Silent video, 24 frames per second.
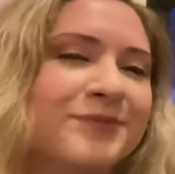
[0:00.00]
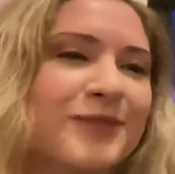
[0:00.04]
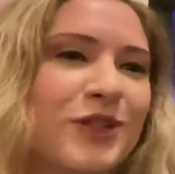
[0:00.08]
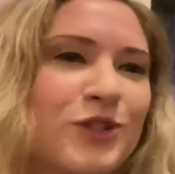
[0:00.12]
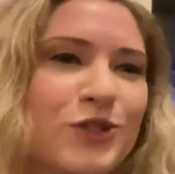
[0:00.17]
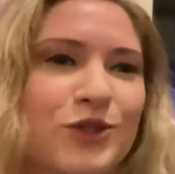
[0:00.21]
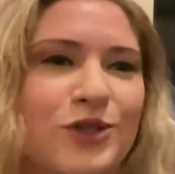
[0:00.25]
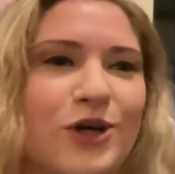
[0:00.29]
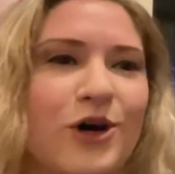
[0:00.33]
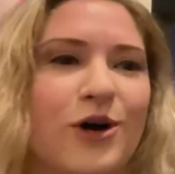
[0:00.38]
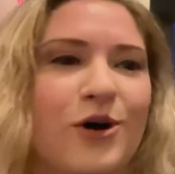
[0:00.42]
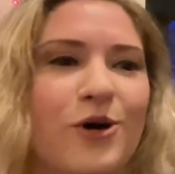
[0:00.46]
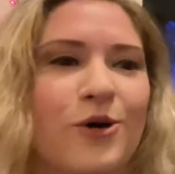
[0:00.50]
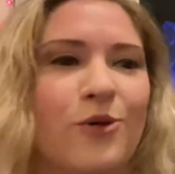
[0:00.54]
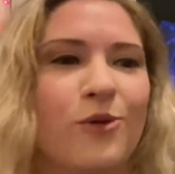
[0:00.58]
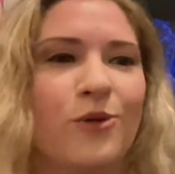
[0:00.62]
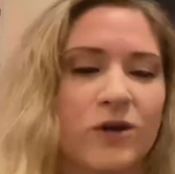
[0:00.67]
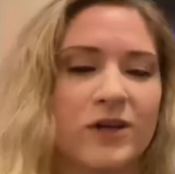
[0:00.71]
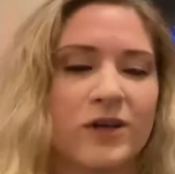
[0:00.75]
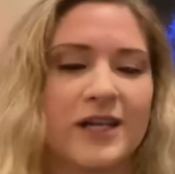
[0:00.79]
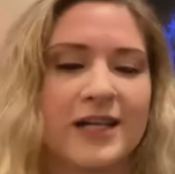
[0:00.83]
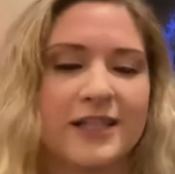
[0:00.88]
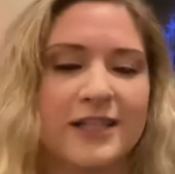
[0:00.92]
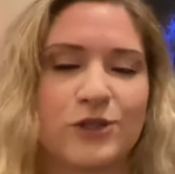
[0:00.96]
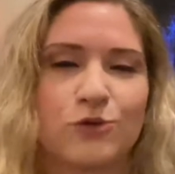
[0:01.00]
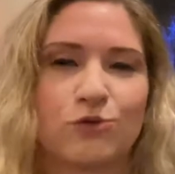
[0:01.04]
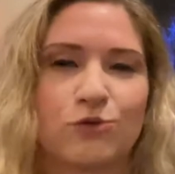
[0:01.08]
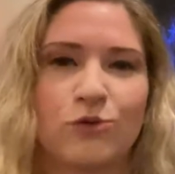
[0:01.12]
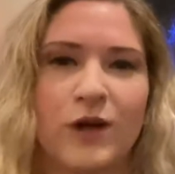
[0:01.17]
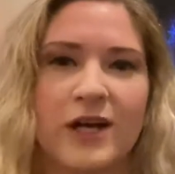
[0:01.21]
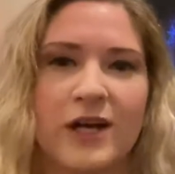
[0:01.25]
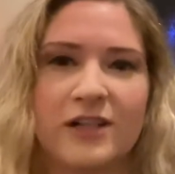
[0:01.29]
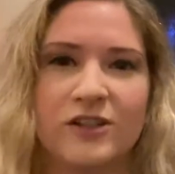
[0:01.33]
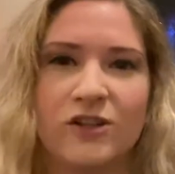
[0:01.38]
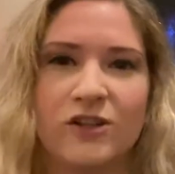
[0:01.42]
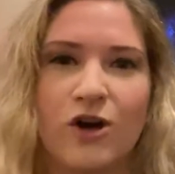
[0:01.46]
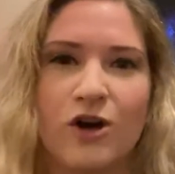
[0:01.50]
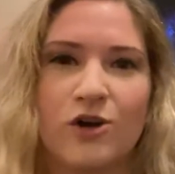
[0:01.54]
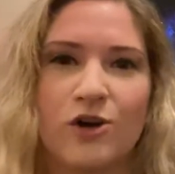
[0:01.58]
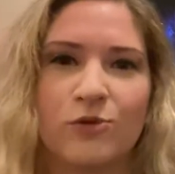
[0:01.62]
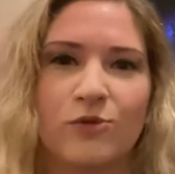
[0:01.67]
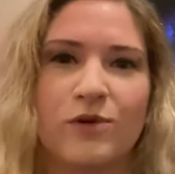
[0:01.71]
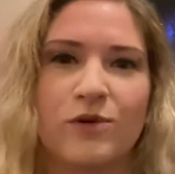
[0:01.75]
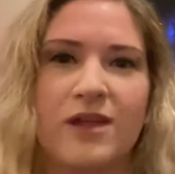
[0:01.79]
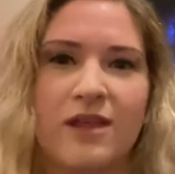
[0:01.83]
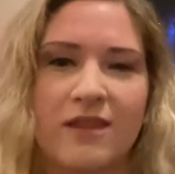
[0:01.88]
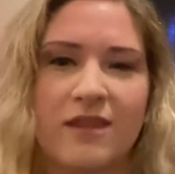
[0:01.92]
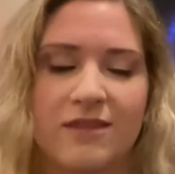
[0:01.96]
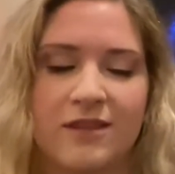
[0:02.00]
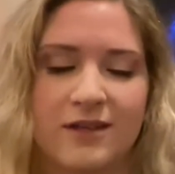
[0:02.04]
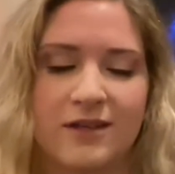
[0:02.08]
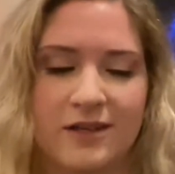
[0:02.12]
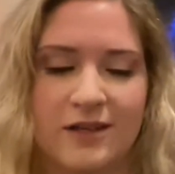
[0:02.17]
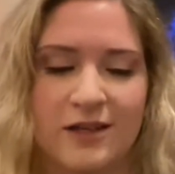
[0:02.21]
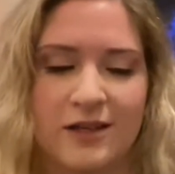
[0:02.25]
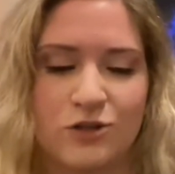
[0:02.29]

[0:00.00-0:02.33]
So it's right along with